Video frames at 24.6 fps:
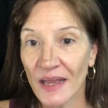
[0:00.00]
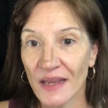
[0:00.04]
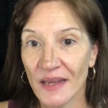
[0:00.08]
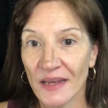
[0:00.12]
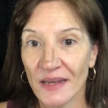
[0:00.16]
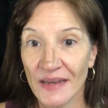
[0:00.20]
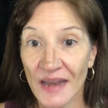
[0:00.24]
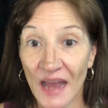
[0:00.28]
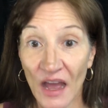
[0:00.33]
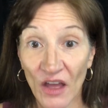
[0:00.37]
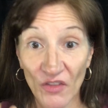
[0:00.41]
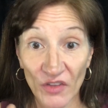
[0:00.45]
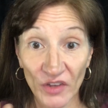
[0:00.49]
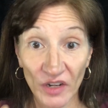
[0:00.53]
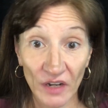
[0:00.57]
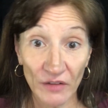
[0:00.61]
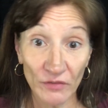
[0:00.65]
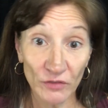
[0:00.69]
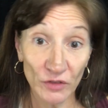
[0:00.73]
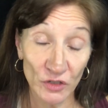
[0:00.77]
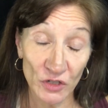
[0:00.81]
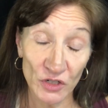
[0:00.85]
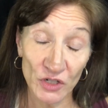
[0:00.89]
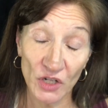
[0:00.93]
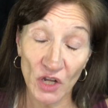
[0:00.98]
Now that I've
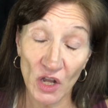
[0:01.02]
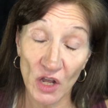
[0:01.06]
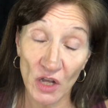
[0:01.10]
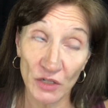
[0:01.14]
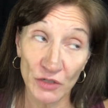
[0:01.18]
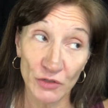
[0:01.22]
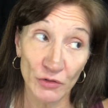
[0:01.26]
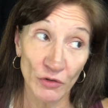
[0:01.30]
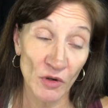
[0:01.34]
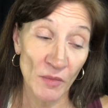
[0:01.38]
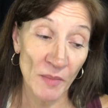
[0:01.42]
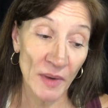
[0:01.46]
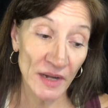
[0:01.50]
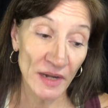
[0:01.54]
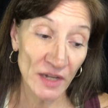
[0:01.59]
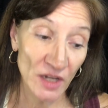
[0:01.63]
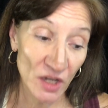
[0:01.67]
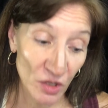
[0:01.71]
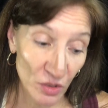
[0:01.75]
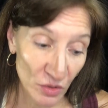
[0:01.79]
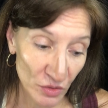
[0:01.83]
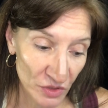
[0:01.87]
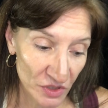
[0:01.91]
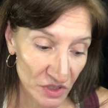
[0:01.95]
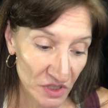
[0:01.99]
learned to contour my
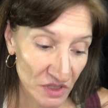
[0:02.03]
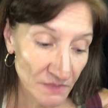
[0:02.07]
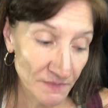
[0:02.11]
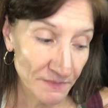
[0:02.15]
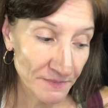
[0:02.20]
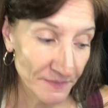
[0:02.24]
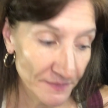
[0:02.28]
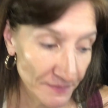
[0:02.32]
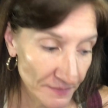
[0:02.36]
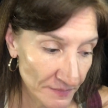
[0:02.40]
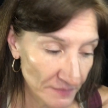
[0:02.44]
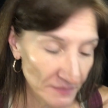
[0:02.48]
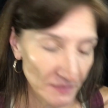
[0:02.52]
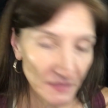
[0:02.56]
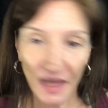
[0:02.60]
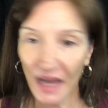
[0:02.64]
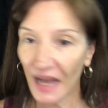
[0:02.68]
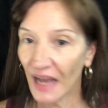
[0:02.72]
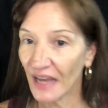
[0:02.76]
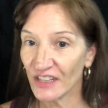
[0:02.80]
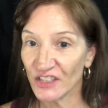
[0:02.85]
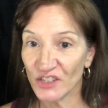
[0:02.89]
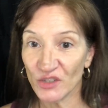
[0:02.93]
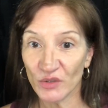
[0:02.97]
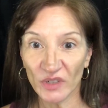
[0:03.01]
nose,
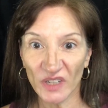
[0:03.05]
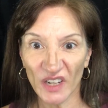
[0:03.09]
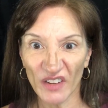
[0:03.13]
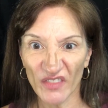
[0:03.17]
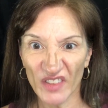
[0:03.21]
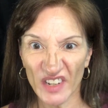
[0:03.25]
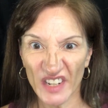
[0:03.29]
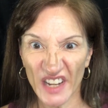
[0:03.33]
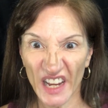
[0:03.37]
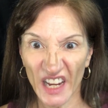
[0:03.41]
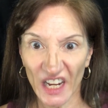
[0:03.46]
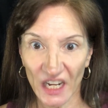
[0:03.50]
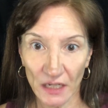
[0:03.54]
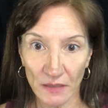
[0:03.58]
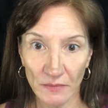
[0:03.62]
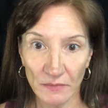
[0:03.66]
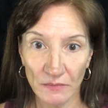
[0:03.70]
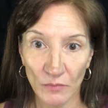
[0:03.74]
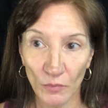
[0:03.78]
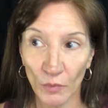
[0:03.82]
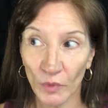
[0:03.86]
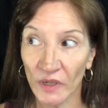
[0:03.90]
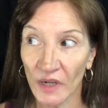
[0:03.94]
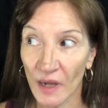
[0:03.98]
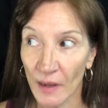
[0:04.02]
I do it every day.
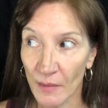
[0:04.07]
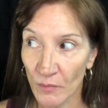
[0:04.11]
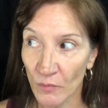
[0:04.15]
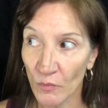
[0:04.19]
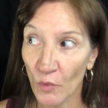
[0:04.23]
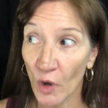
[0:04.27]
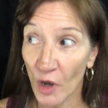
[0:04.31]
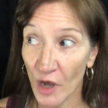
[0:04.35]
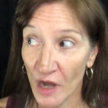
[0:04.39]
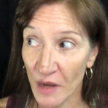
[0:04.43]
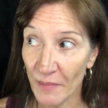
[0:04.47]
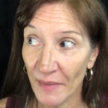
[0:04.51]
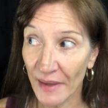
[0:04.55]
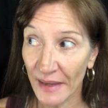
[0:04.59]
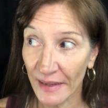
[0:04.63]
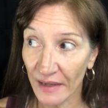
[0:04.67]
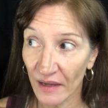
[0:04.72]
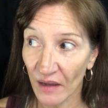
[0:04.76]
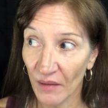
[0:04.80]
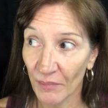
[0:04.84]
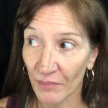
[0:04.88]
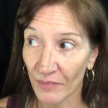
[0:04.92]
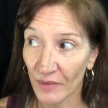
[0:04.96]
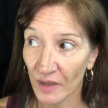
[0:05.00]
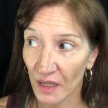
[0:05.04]
When I'm wearing
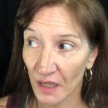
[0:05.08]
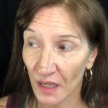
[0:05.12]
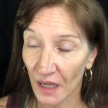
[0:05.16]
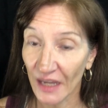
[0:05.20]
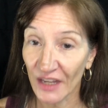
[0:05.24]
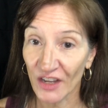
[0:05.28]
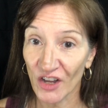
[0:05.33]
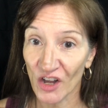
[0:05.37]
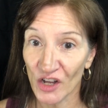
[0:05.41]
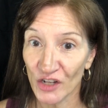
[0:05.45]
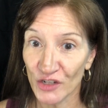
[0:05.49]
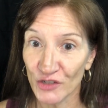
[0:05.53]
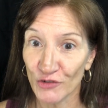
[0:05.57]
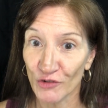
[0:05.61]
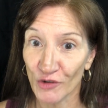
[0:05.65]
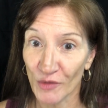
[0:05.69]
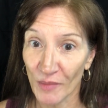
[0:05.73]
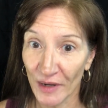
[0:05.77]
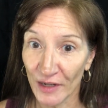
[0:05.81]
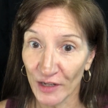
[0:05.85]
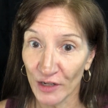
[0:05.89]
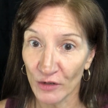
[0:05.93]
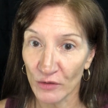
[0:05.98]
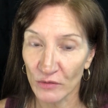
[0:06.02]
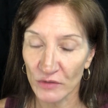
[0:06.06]
makeup, I contour my
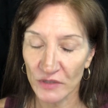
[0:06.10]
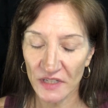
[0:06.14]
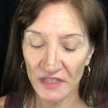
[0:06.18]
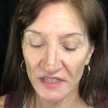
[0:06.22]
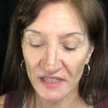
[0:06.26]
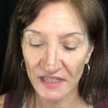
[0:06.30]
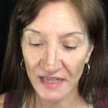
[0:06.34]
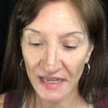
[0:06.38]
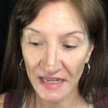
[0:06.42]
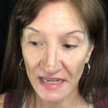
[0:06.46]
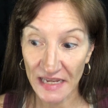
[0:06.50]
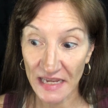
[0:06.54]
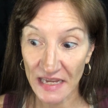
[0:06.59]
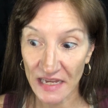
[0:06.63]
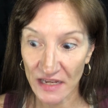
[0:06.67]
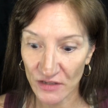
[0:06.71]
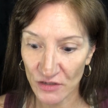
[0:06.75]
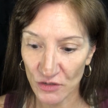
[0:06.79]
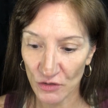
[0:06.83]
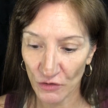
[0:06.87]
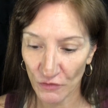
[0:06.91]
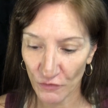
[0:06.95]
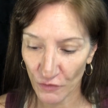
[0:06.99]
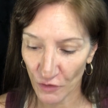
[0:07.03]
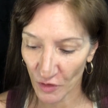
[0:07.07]
nose. It's getting
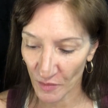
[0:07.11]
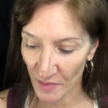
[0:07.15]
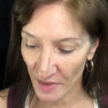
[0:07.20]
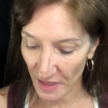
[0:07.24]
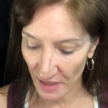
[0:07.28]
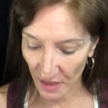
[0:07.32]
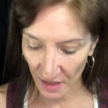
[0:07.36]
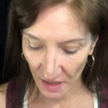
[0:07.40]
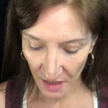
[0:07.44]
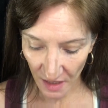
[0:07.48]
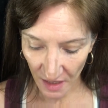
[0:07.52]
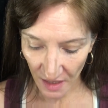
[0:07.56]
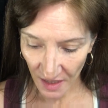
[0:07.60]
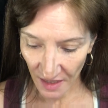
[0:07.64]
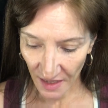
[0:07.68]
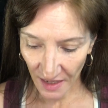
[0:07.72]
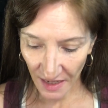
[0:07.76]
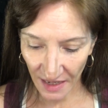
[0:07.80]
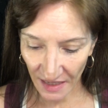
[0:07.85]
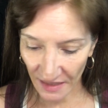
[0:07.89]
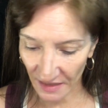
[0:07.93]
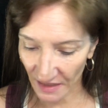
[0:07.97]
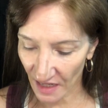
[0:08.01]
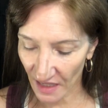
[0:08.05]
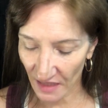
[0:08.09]
easier for me,
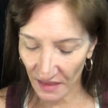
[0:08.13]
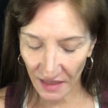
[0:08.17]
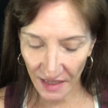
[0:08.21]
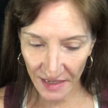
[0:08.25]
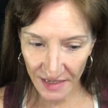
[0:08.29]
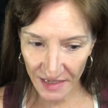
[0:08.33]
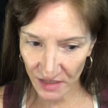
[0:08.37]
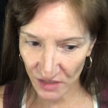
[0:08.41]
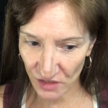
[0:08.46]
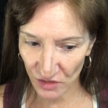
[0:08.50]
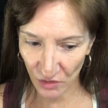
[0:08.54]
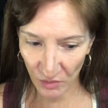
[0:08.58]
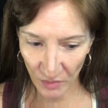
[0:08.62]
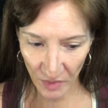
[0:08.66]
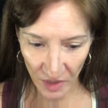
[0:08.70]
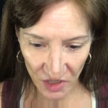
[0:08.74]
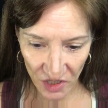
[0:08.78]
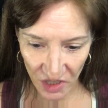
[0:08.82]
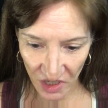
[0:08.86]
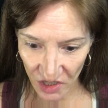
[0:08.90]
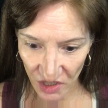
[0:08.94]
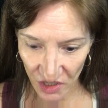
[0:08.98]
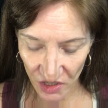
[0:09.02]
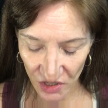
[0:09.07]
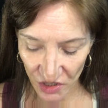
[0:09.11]
and I like it so much
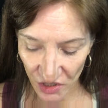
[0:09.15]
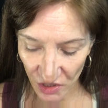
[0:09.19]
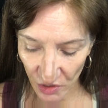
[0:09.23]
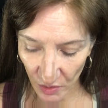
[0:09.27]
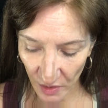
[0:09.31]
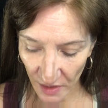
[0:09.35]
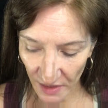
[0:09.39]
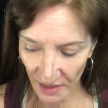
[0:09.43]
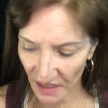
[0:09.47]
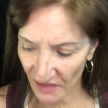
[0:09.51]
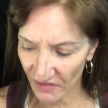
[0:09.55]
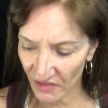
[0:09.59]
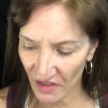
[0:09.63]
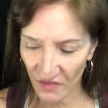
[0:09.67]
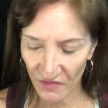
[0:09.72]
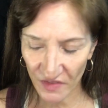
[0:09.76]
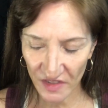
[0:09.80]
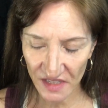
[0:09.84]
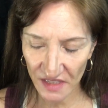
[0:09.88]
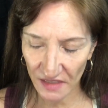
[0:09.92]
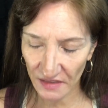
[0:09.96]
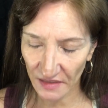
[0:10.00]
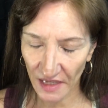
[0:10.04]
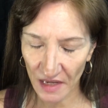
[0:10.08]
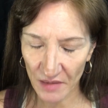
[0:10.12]
I just do it. Even if it's
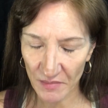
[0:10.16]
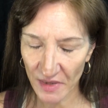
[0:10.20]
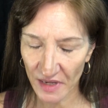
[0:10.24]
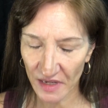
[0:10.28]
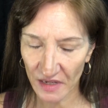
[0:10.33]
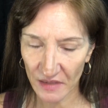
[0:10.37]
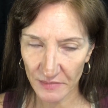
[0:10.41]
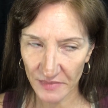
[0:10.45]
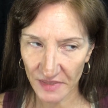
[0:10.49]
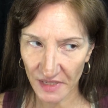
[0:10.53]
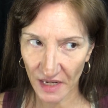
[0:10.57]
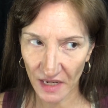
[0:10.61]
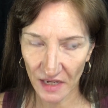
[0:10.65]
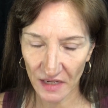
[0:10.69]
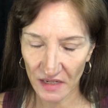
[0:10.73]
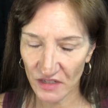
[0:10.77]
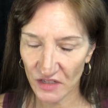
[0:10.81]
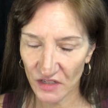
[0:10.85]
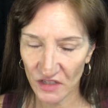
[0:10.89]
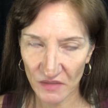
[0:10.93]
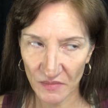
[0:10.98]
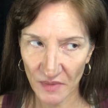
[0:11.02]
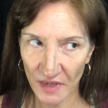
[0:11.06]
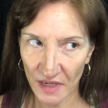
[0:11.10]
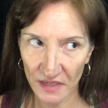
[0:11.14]
a light makeup day, it
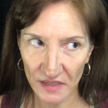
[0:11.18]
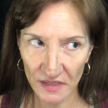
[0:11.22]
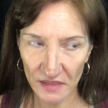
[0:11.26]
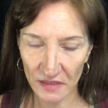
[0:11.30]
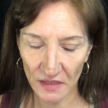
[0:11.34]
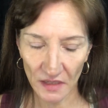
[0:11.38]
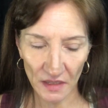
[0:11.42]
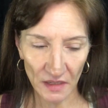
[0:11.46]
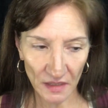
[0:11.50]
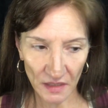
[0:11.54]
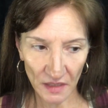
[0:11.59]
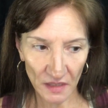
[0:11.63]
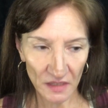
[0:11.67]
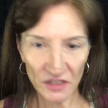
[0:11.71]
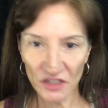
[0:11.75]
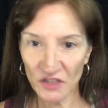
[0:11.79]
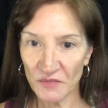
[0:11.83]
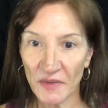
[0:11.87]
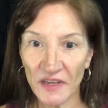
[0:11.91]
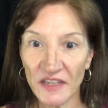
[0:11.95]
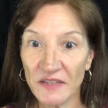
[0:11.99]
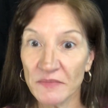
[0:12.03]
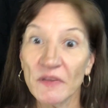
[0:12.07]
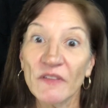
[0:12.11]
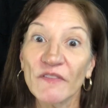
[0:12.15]
just makes
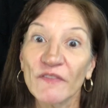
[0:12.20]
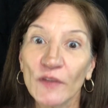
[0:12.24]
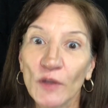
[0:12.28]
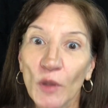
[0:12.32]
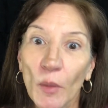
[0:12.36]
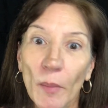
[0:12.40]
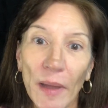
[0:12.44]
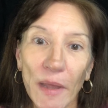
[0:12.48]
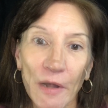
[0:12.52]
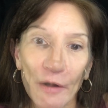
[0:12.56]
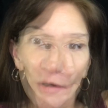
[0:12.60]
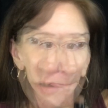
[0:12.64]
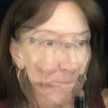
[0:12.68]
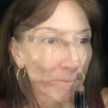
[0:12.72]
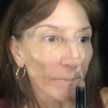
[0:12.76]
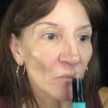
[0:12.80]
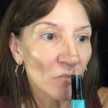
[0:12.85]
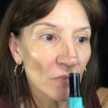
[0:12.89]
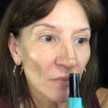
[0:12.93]
me feel better.